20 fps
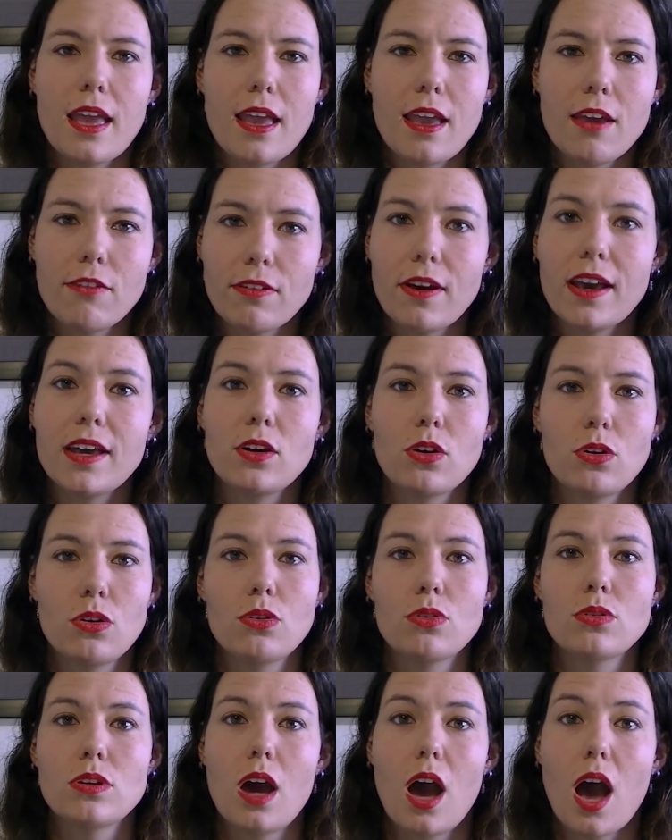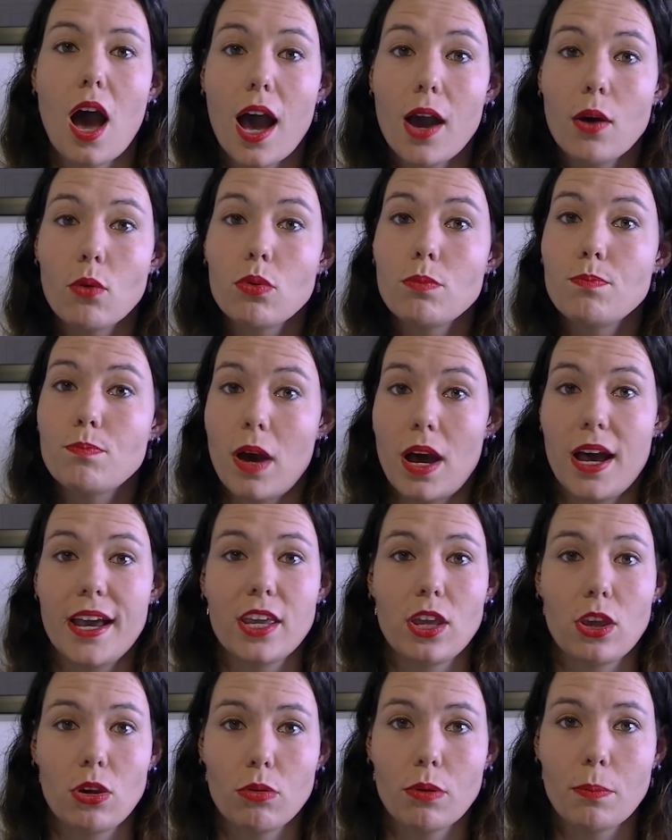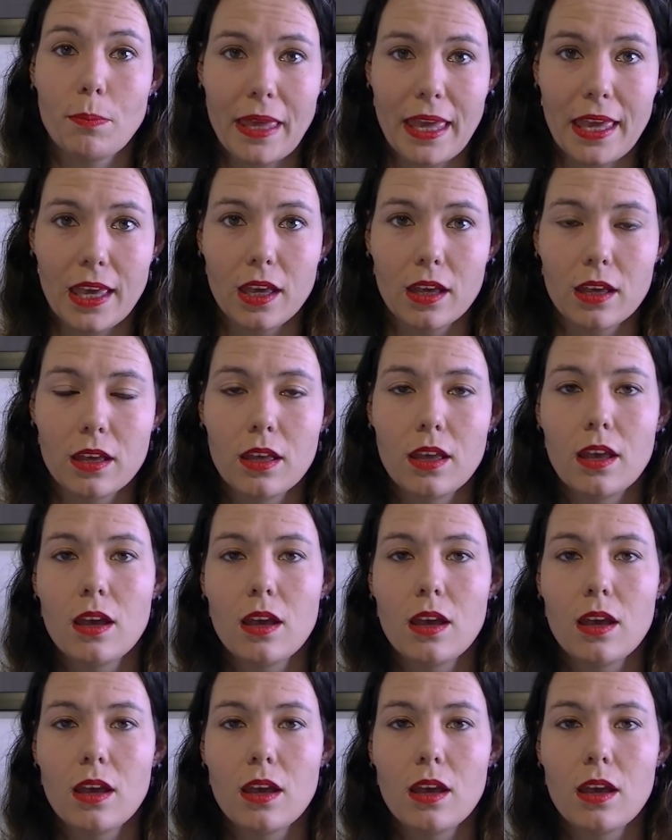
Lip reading: If I could, I would buy you a beer,